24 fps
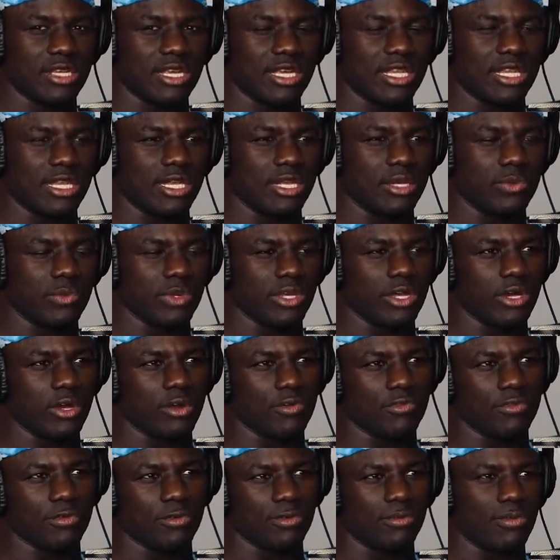and then we
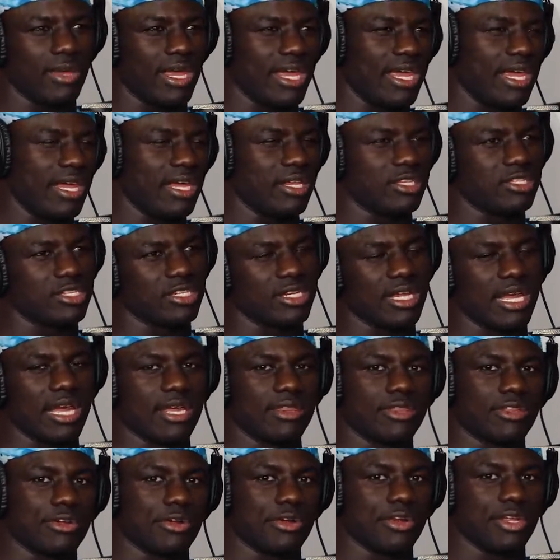go from eight to
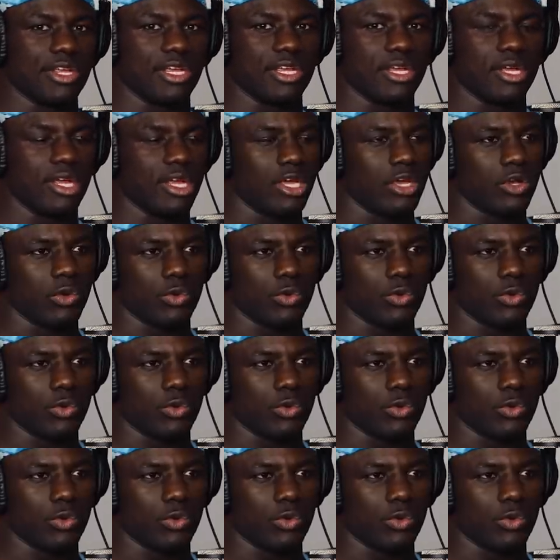nine thirty.